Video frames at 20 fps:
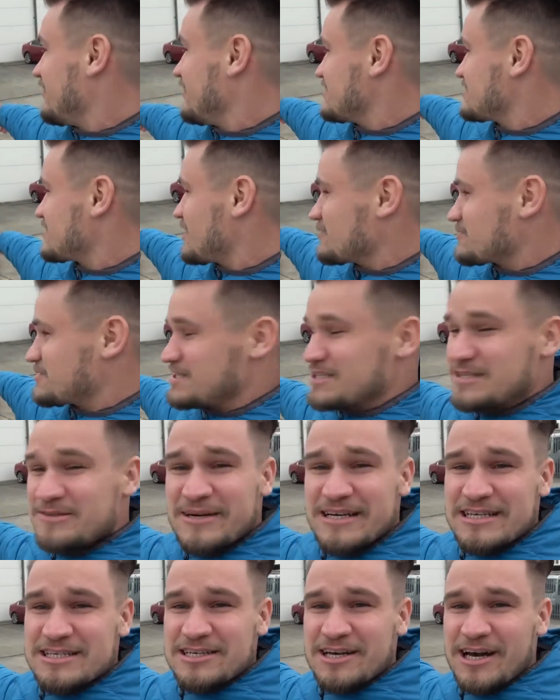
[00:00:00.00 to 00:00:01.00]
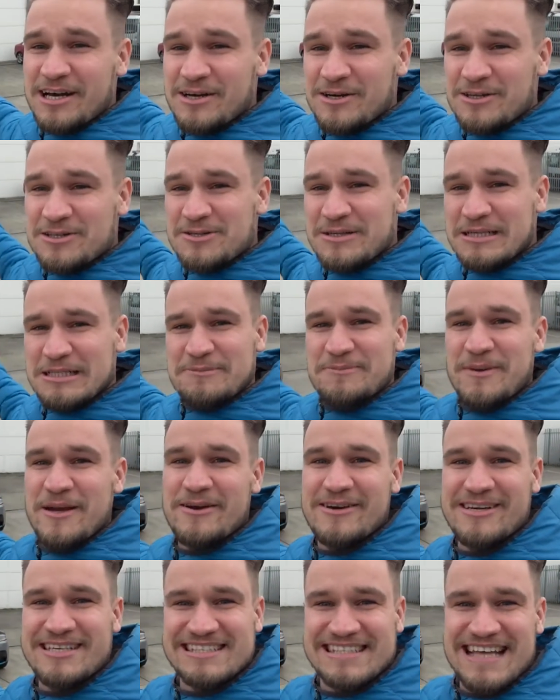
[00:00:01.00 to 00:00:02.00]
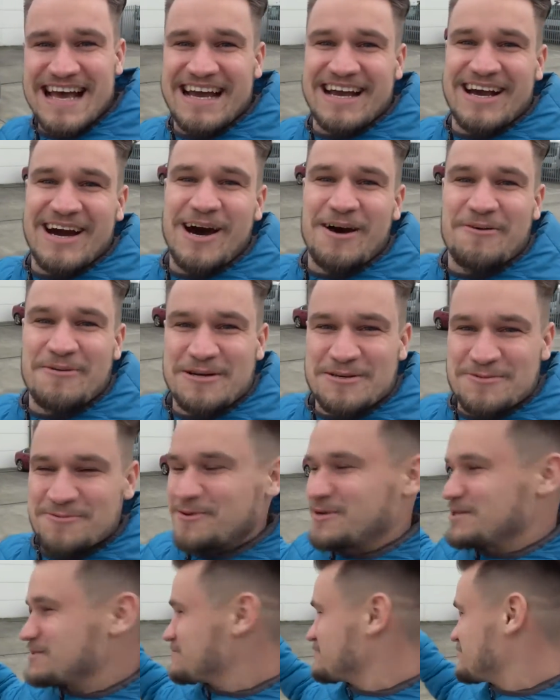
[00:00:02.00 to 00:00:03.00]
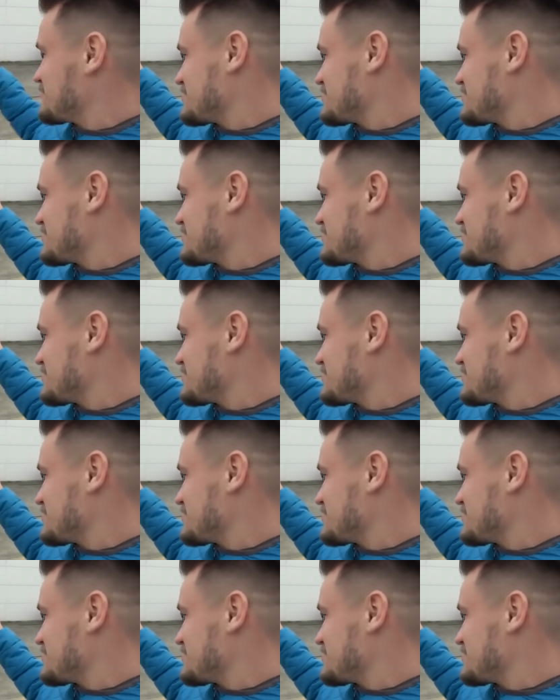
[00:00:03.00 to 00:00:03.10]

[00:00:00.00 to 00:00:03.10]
in this whole situation. I got to experience that car, which was